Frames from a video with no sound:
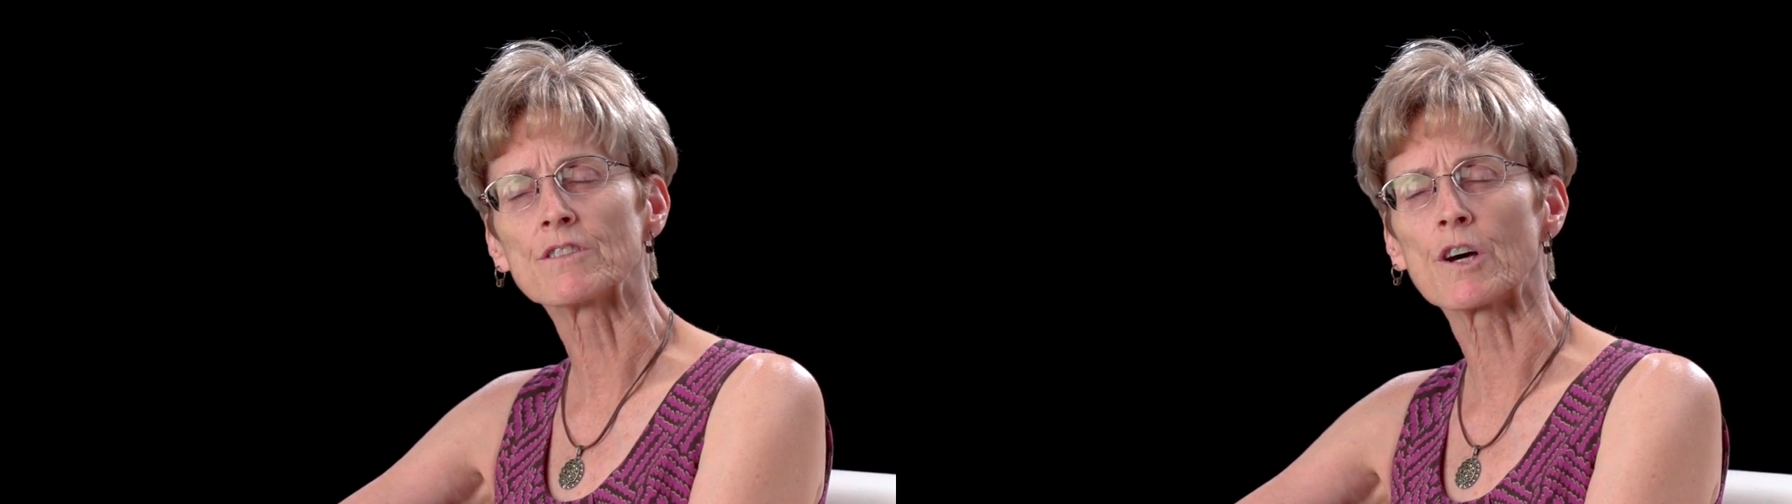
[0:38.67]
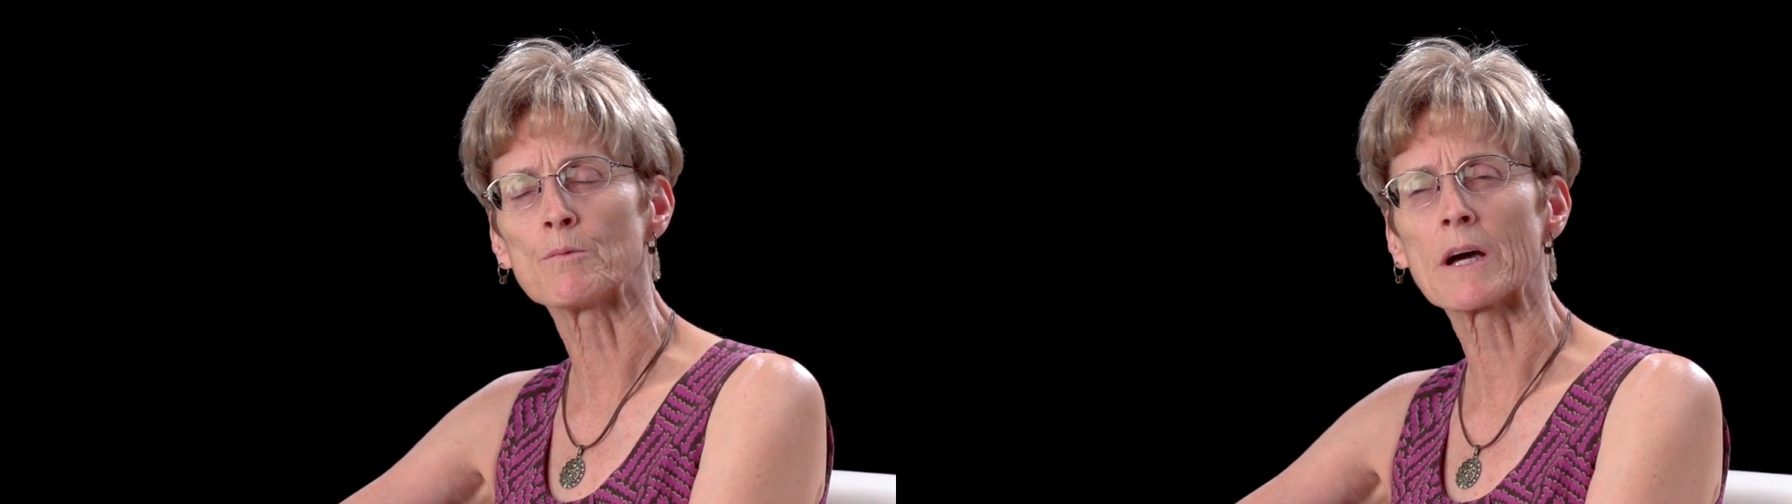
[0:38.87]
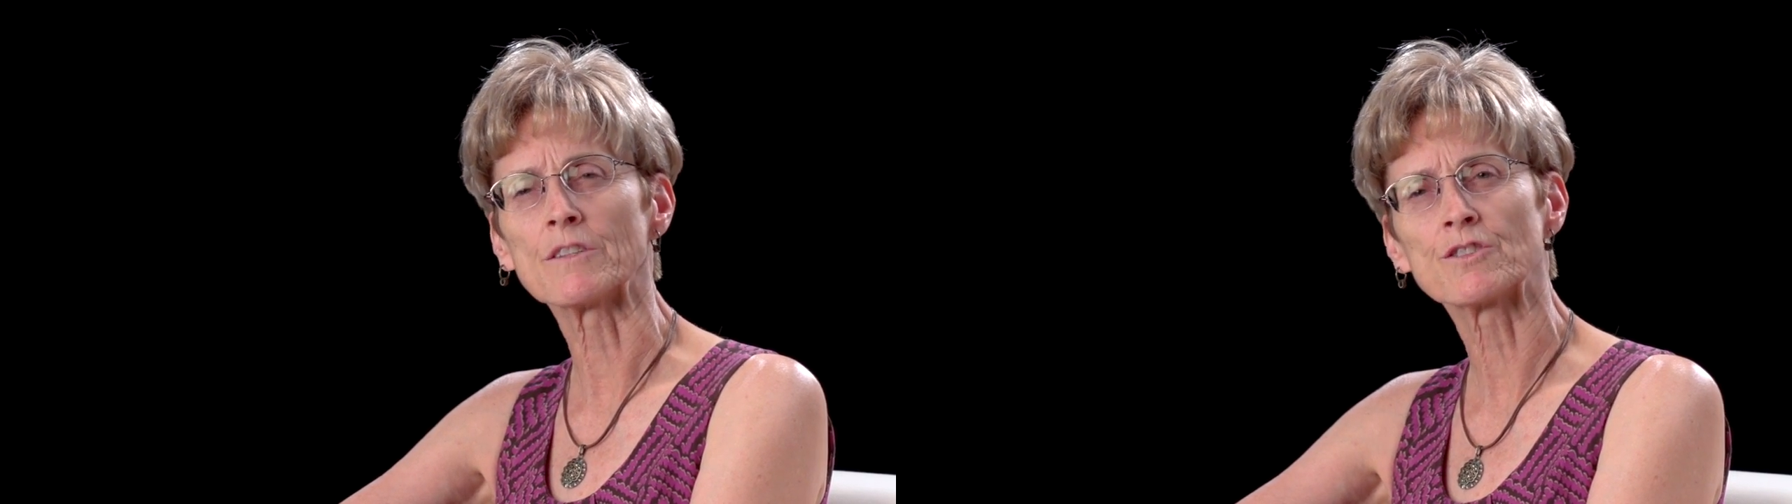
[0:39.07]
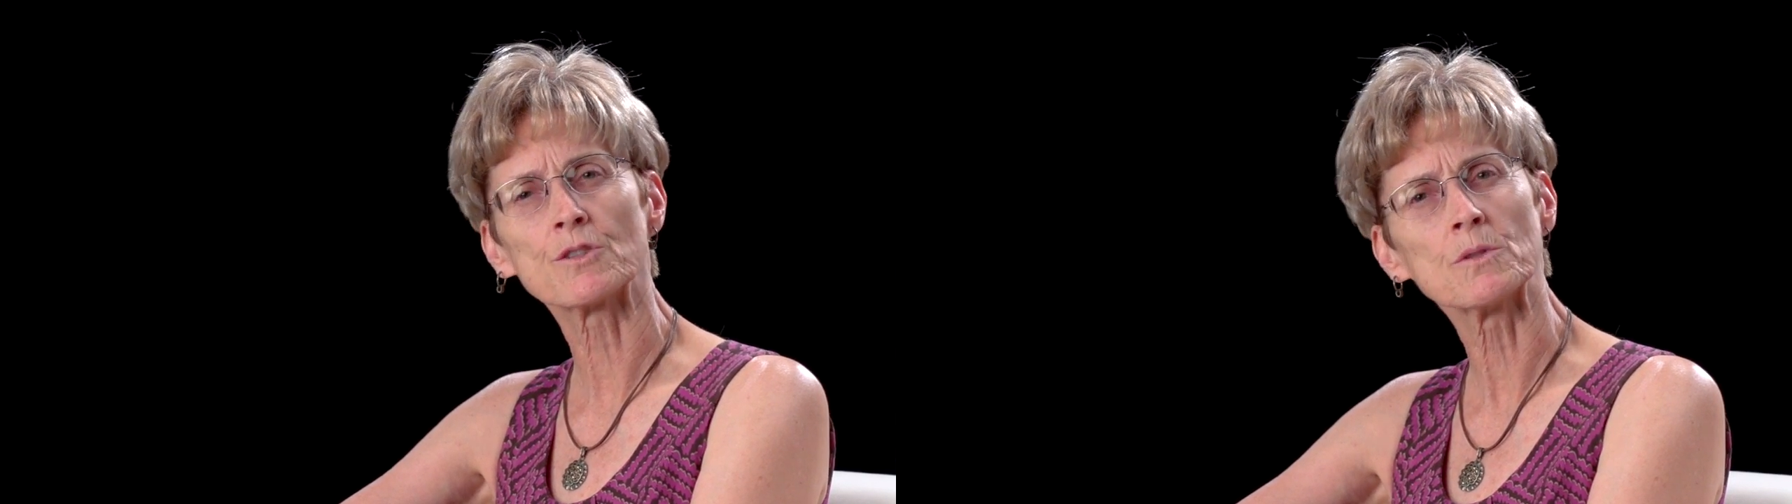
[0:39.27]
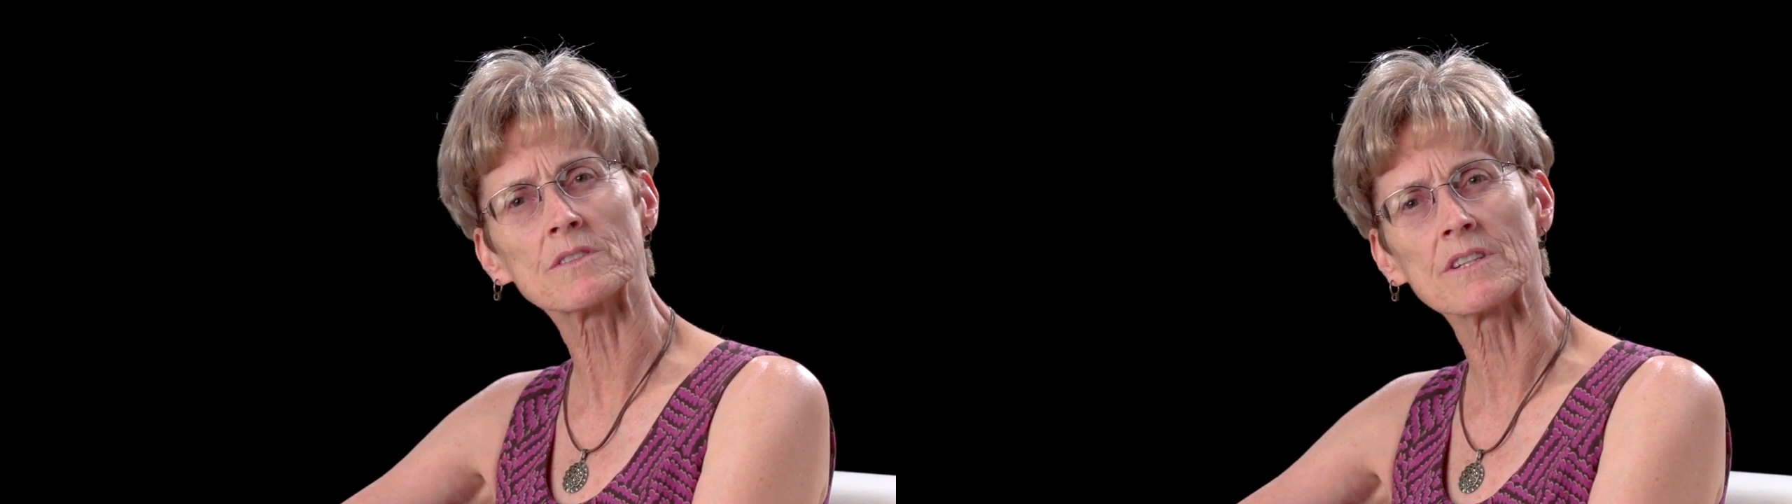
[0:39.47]
thought about
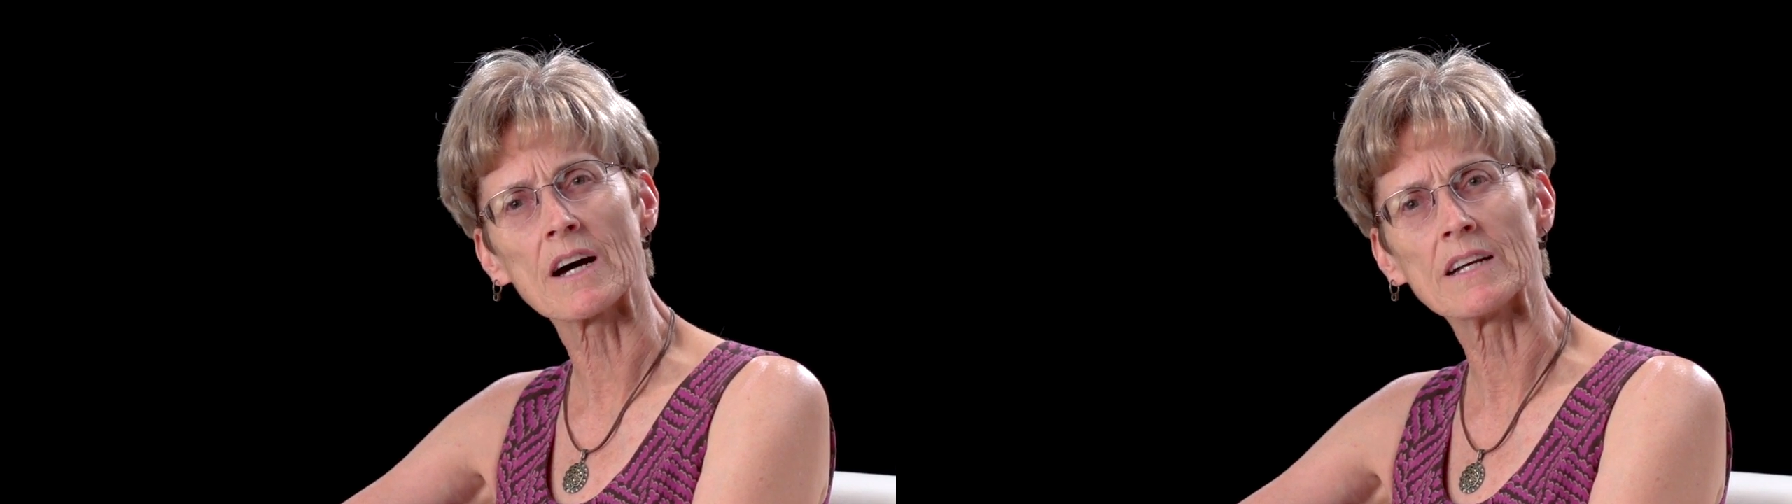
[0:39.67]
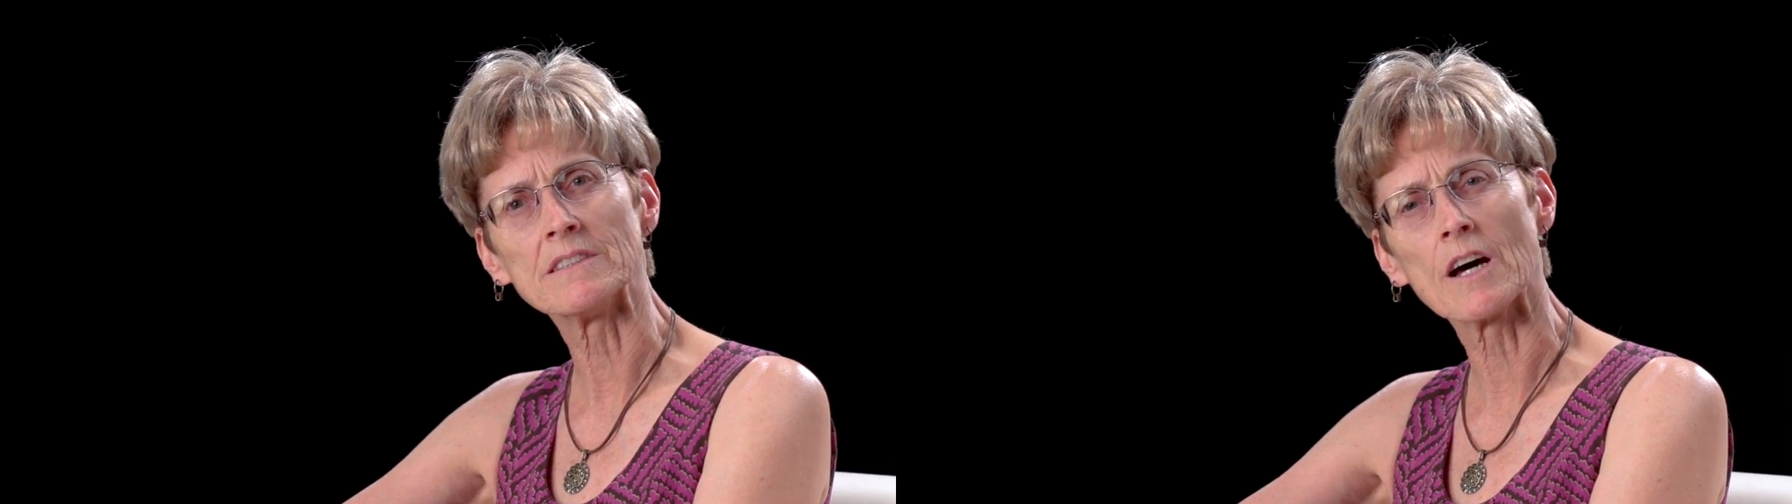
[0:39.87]
suicide,